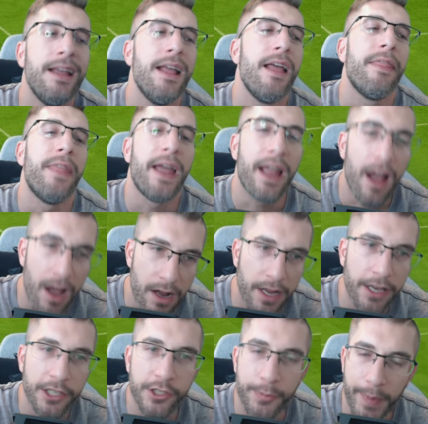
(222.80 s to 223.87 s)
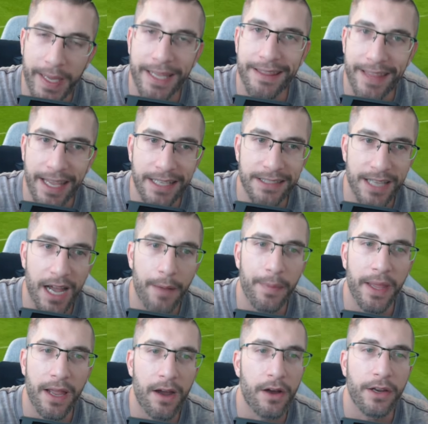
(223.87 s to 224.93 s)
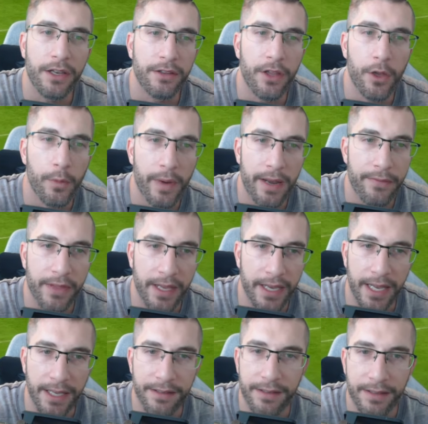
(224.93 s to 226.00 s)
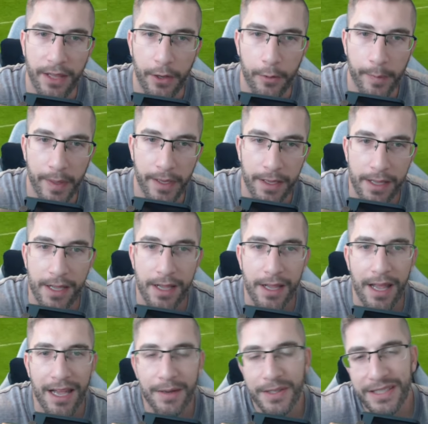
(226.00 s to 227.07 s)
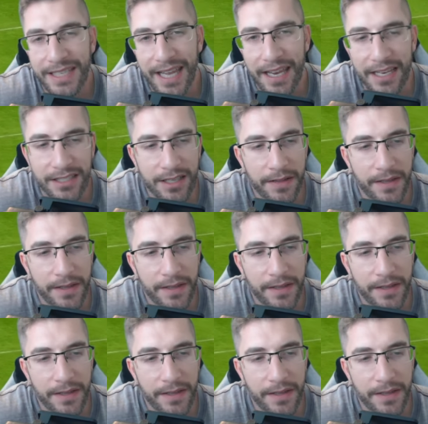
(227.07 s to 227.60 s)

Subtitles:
they are going to speed things up. They are going to do whatever they need to do. But once again, it's like the